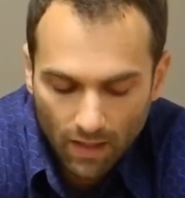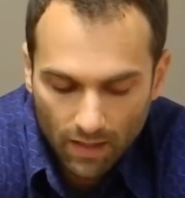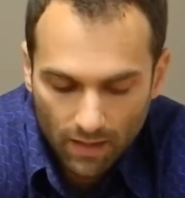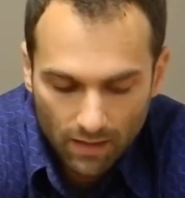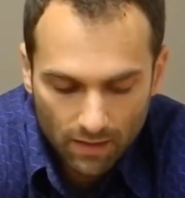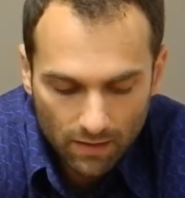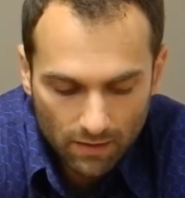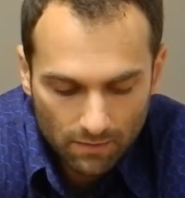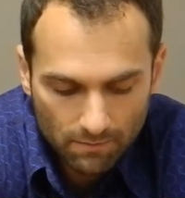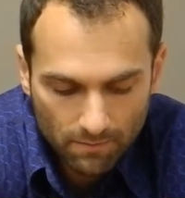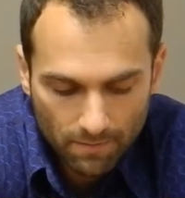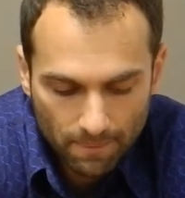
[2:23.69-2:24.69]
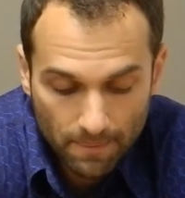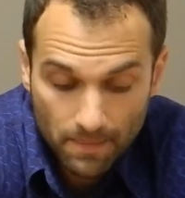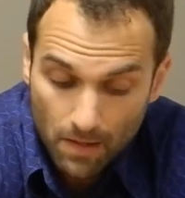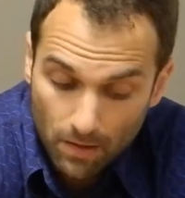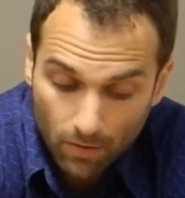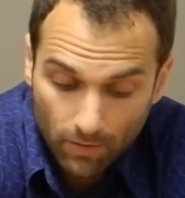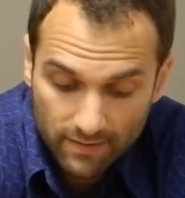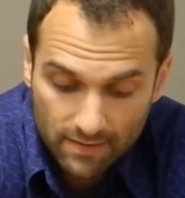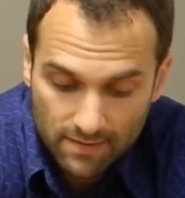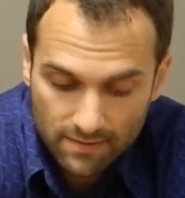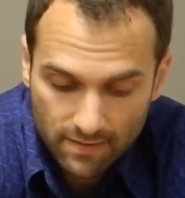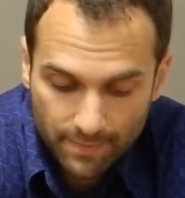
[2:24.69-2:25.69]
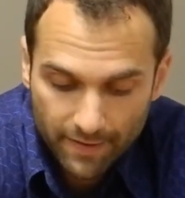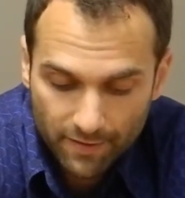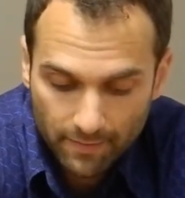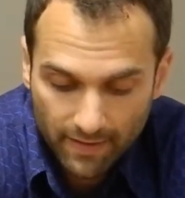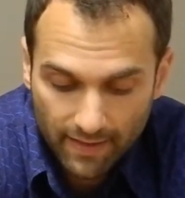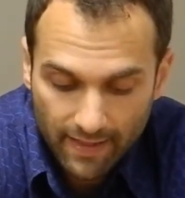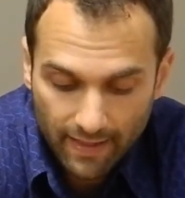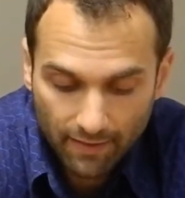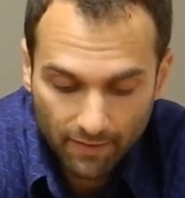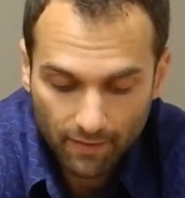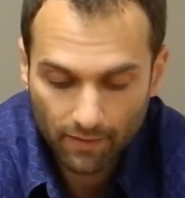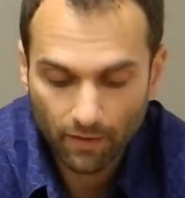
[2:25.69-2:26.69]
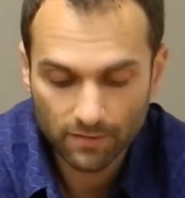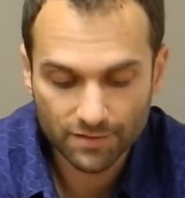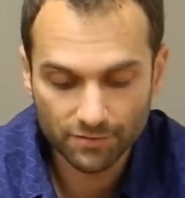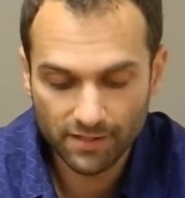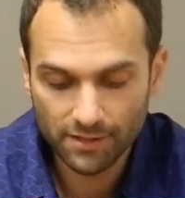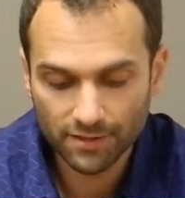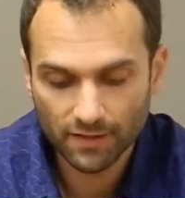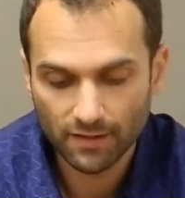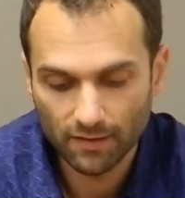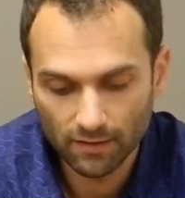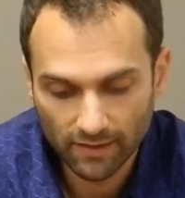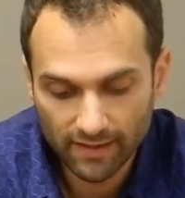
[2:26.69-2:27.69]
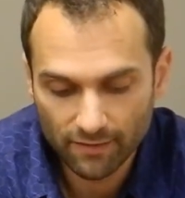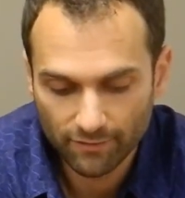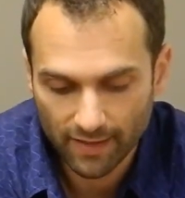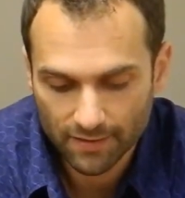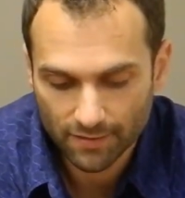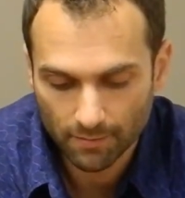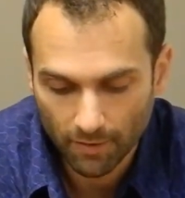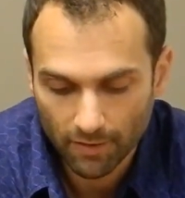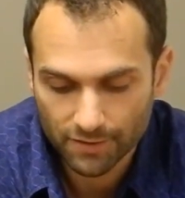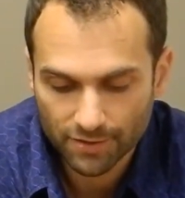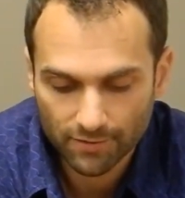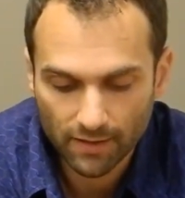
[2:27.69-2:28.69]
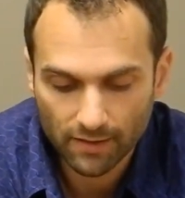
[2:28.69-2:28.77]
No, it doesn't appear to be. Again, our strategic lead investor, Martin Shkreli.